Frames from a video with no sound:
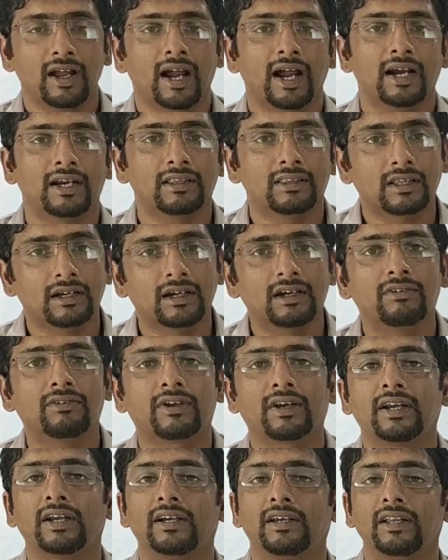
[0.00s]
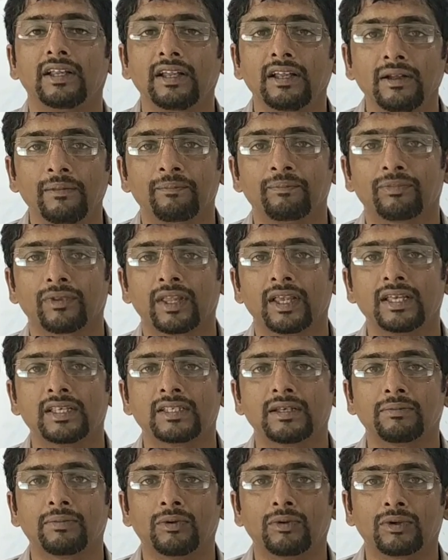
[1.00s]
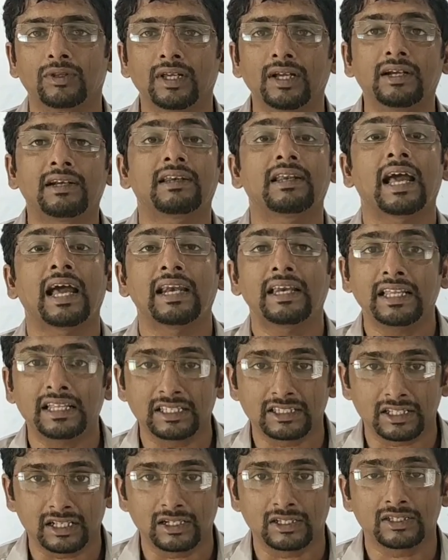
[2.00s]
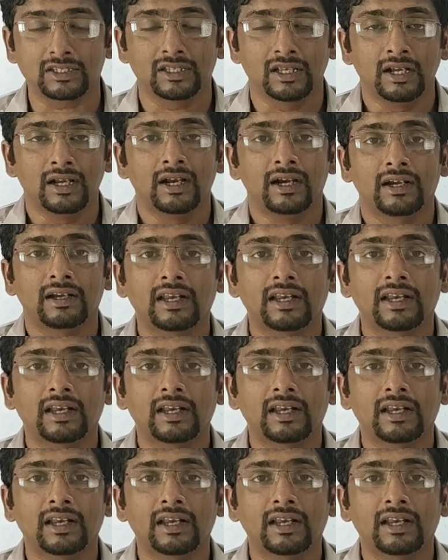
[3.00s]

And third variety is about the tiny cells.